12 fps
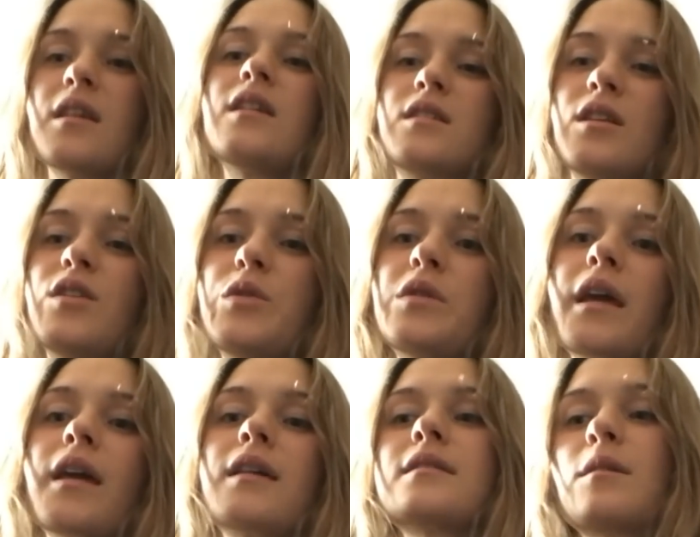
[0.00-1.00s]
to, to new
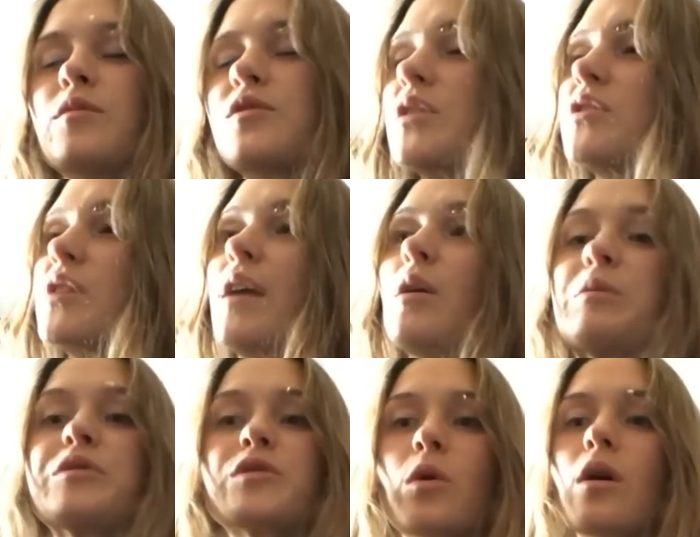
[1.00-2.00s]
things. I'm just trying to
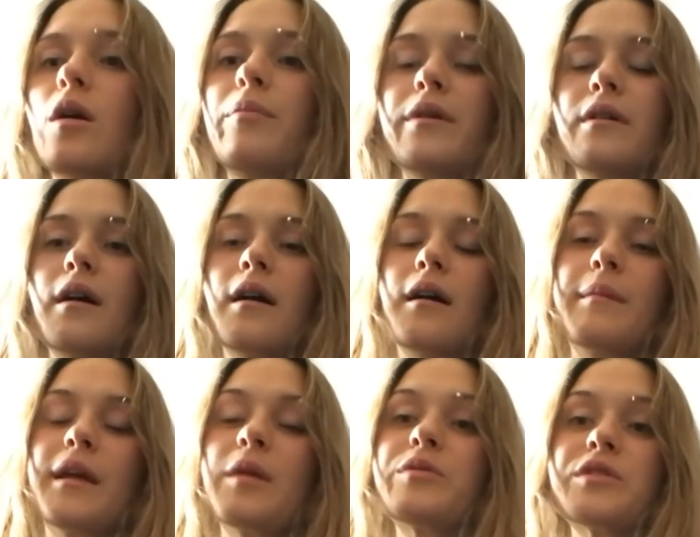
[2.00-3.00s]
absorb um,
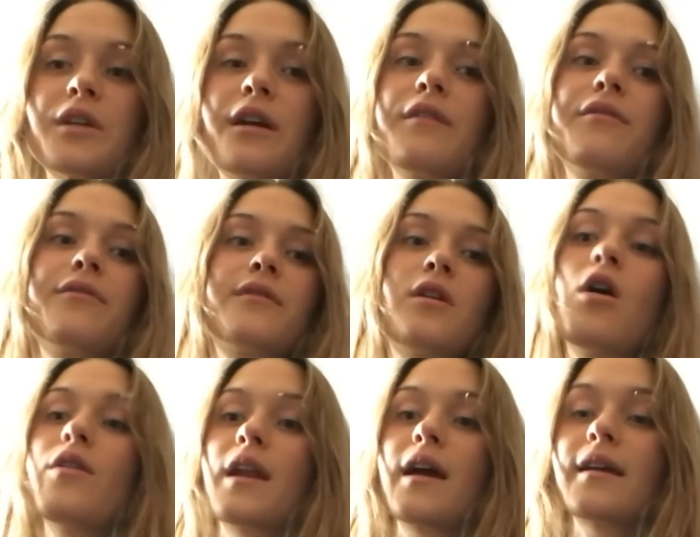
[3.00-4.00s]
and observe
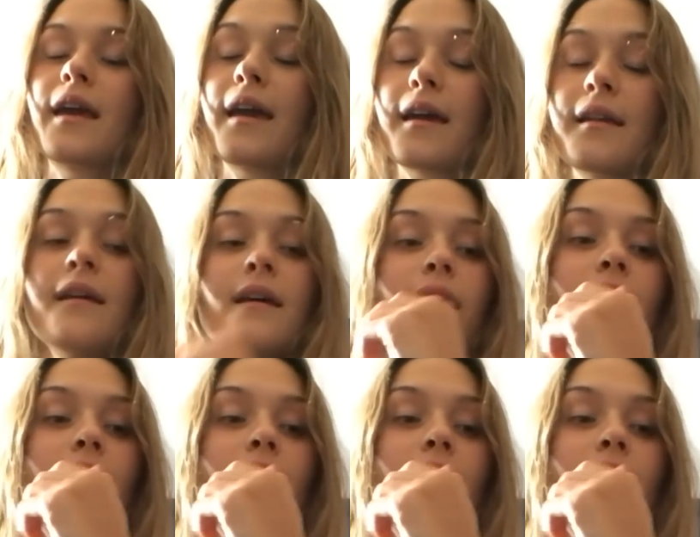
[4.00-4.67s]
all that I can.